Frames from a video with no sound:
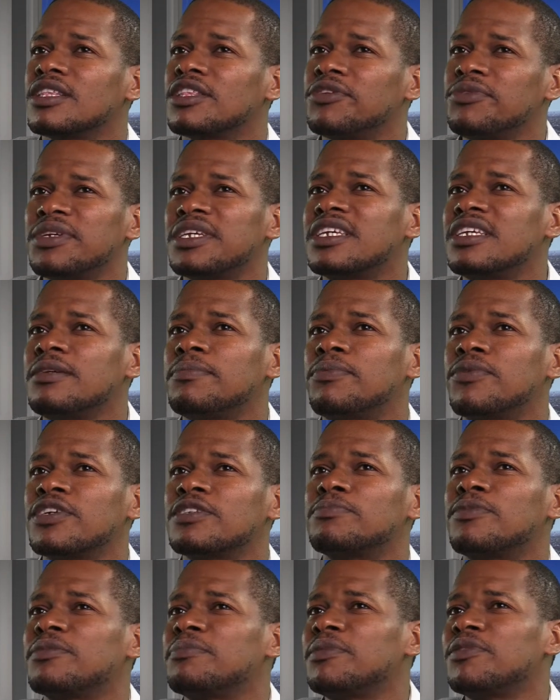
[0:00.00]
3 key
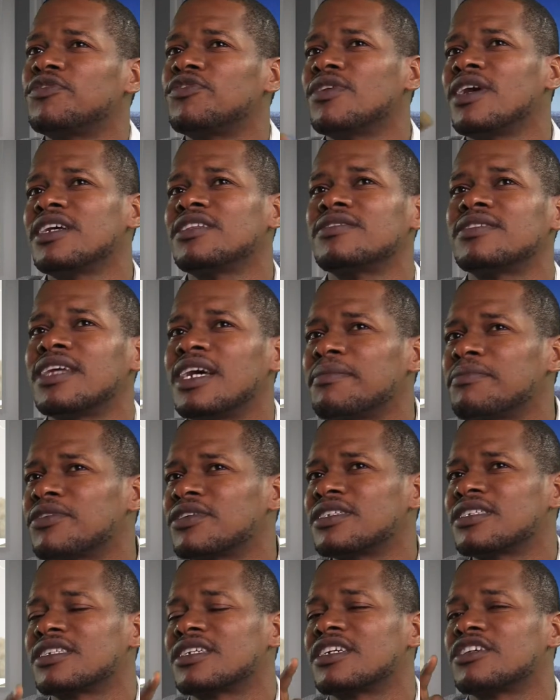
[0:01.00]
points, but before I do that, I'm
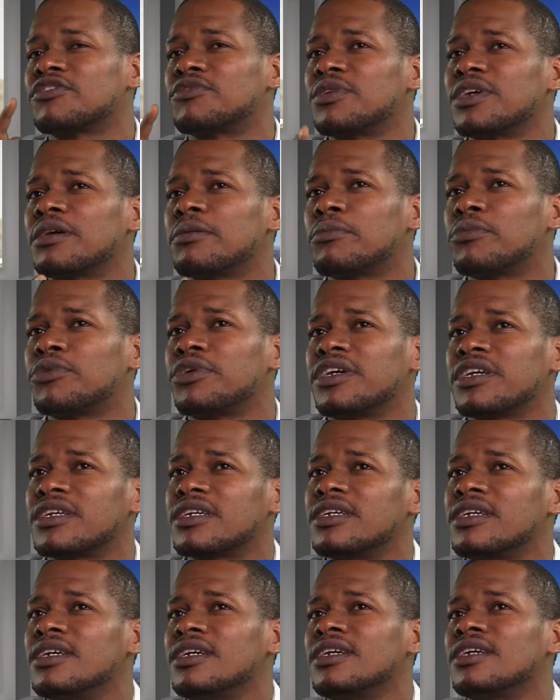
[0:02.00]
going to take a quick
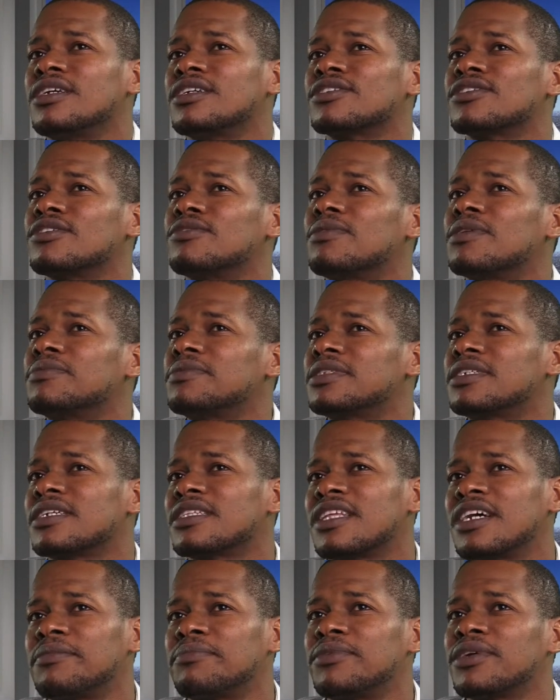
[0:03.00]
break. So when we
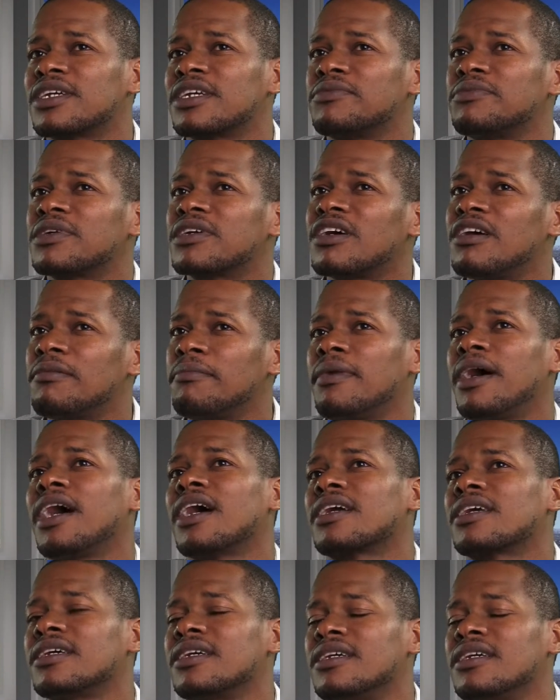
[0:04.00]
take that break and we come
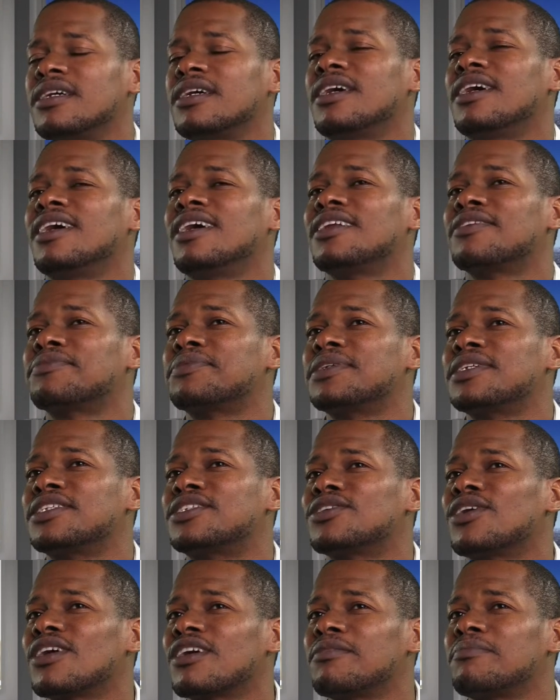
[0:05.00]
back and we
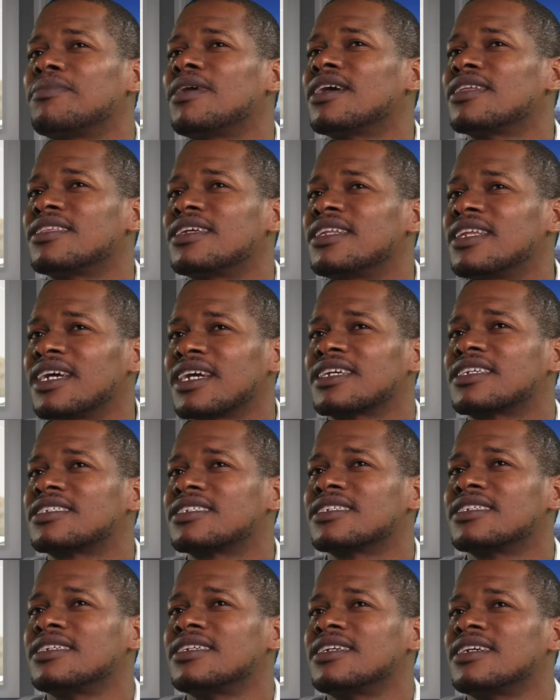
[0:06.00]
talk about the
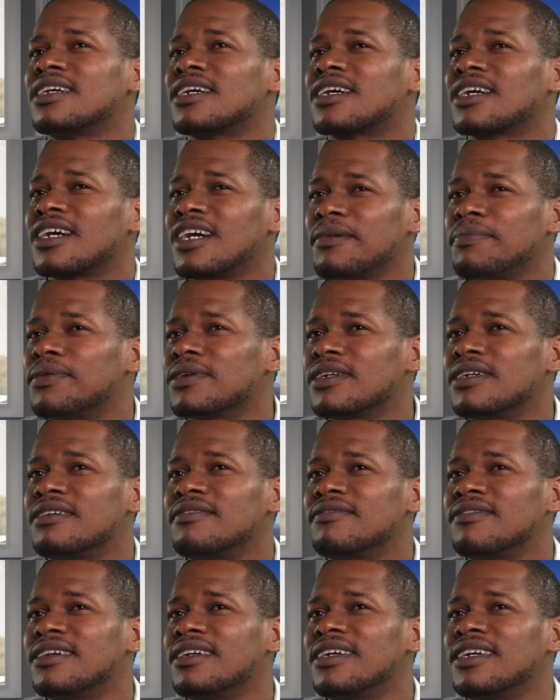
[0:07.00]
next couple
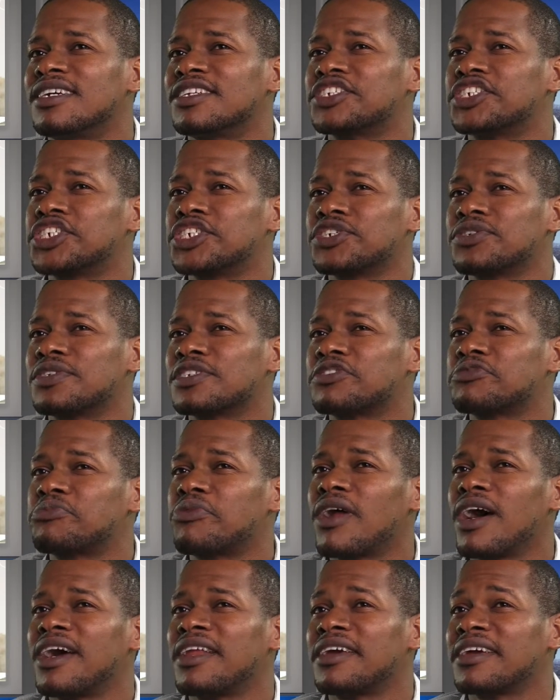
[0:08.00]
of insurance
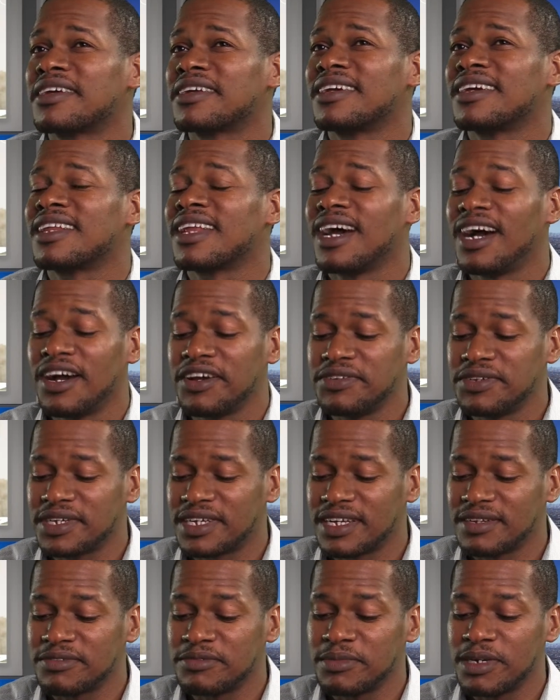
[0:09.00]
products and how you
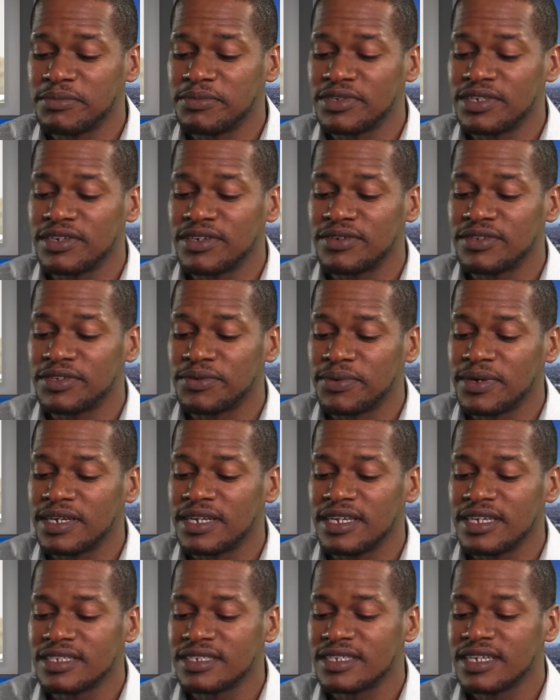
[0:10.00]
can remember the one
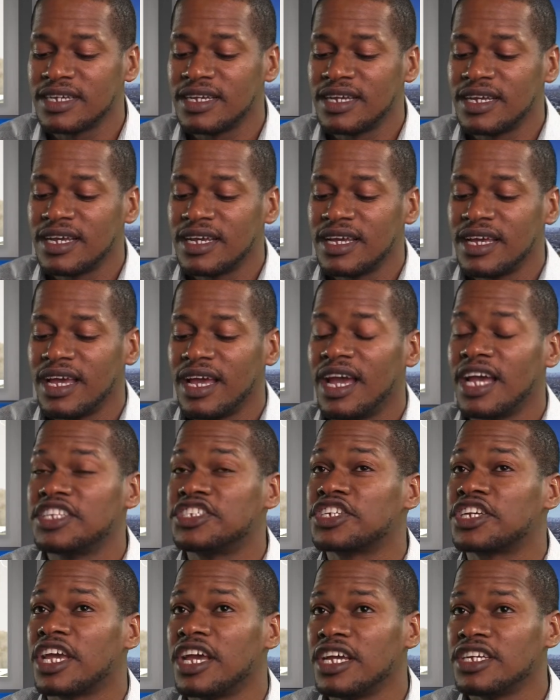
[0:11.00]
is
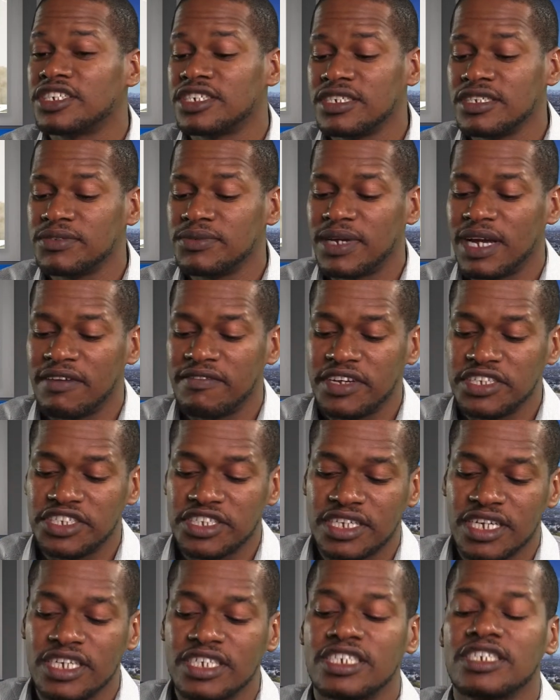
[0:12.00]
education. We have
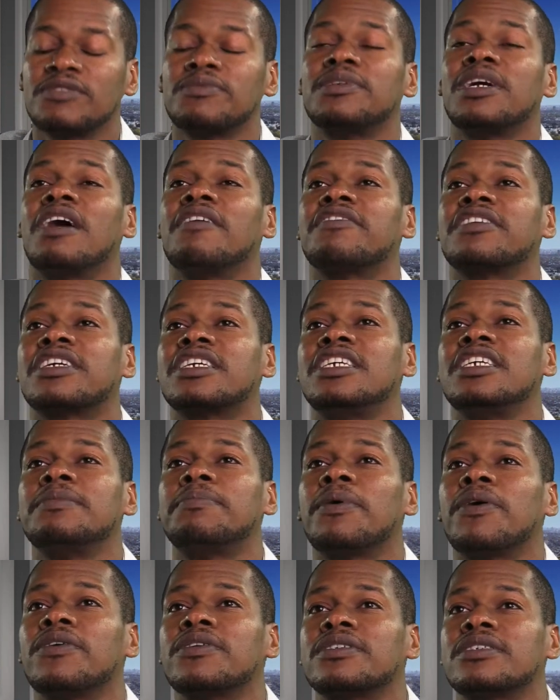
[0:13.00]
education, we have a key
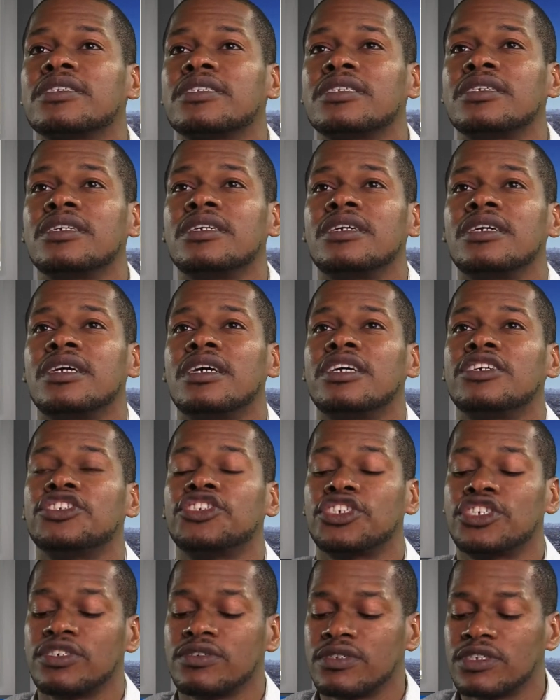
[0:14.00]
person
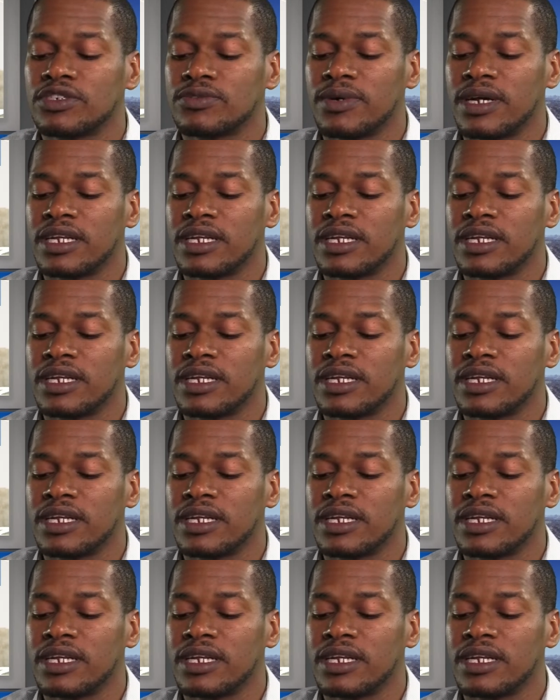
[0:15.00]
insurance.